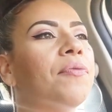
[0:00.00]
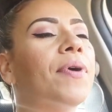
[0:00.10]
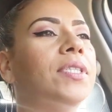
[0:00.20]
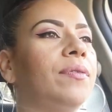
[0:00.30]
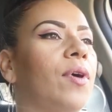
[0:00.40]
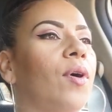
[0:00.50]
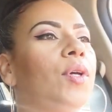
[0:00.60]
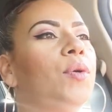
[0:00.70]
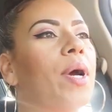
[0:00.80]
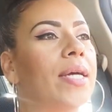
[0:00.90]
first of all,
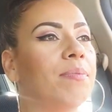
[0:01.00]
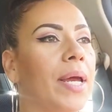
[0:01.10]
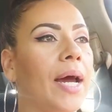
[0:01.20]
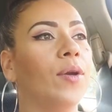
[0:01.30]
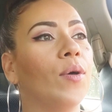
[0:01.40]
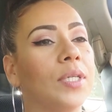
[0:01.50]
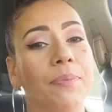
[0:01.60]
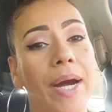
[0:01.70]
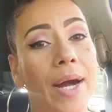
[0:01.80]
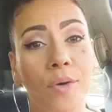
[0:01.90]
you guys may not know this,
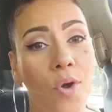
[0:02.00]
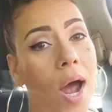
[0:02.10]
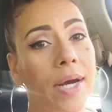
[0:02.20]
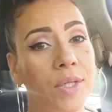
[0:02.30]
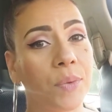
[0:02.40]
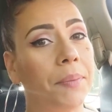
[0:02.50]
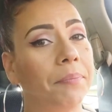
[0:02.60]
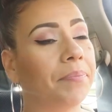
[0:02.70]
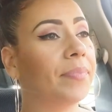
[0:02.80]
but I don't know how to swim.